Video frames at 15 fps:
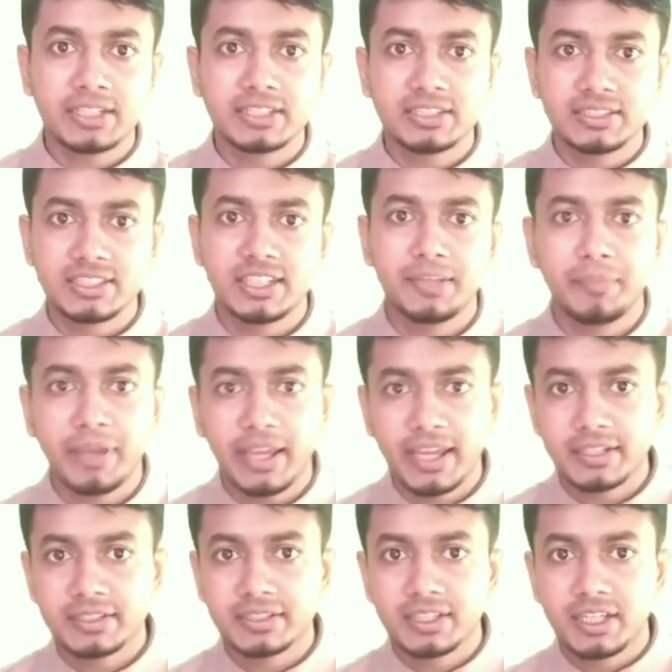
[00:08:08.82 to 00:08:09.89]
easily
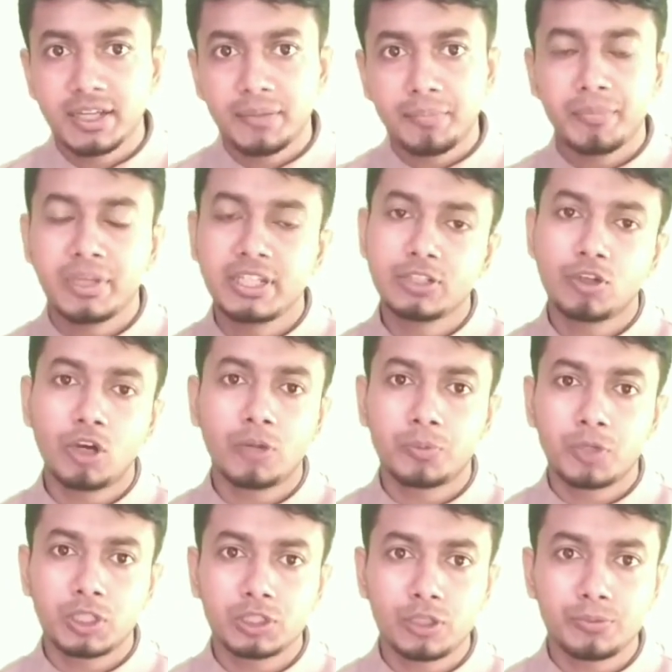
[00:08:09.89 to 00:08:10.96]
made many
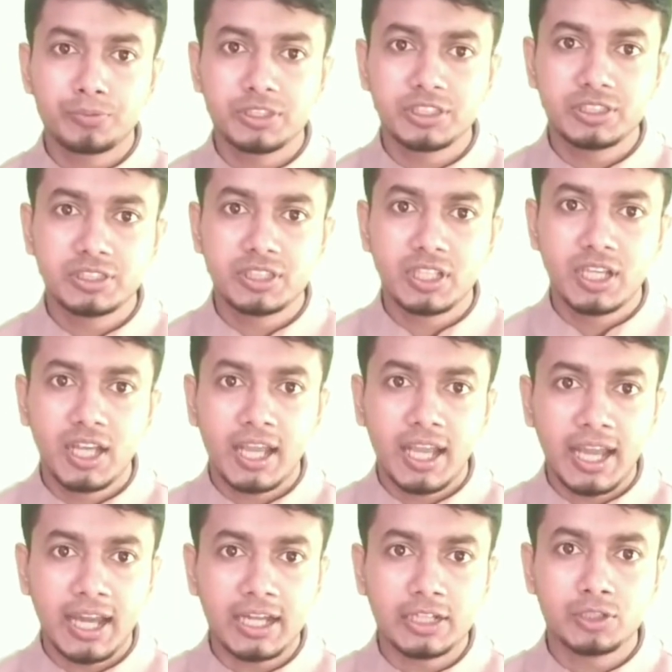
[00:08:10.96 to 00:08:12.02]
corporate office
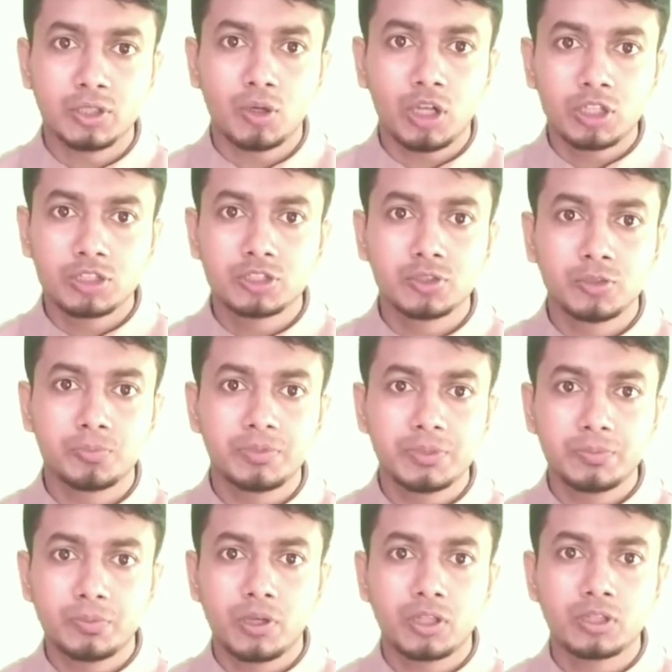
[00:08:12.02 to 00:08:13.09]
and also
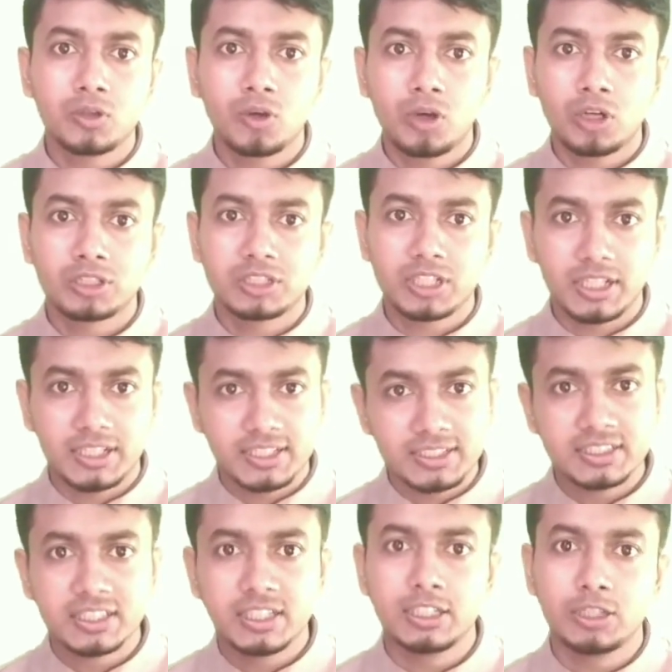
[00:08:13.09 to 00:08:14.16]
people got
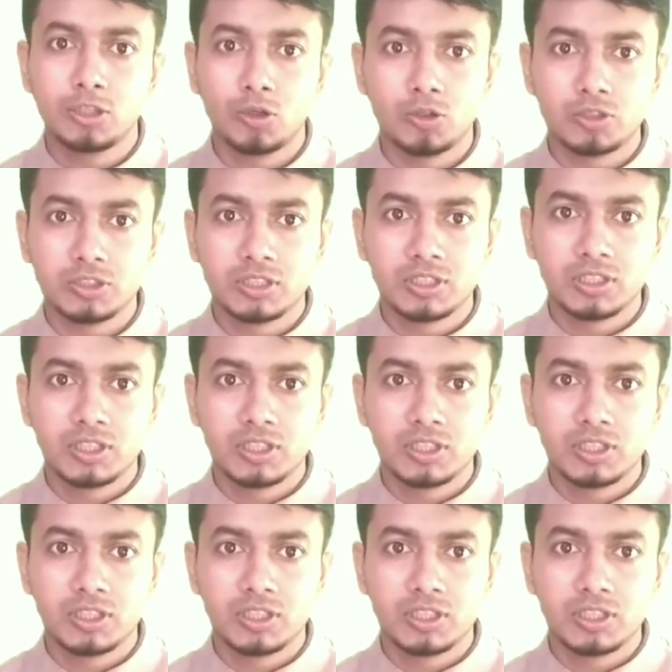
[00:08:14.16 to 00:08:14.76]
easily loan.